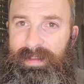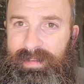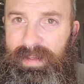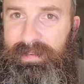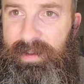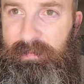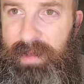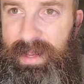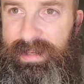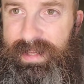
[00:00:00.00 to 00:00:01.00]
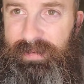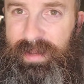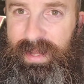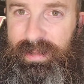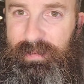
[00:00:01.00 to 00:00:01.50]
things are amazing. We
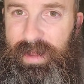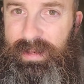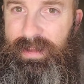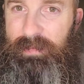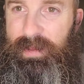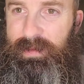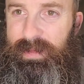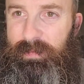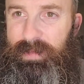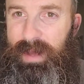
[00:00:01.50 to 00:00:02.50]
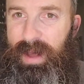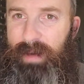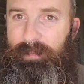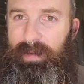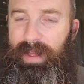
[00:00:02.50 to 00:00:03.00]
got the red W's up
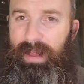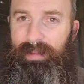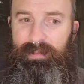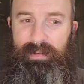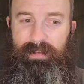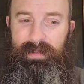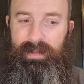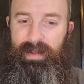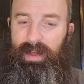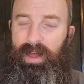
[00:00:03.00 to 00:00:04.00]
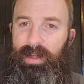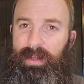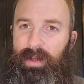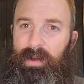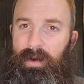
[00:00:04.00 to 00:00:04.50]
top and just the
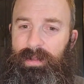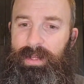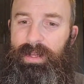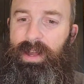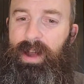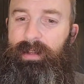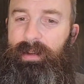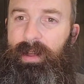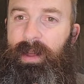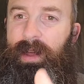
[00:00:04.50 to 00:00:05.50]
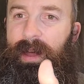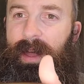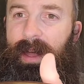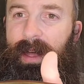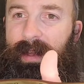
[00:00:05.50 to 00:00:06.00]
golden color.
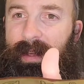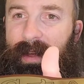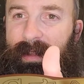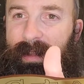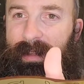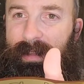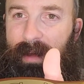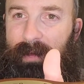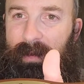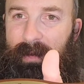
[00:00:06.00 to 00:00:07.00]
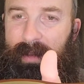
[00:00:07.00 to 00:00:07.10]
And you got the W and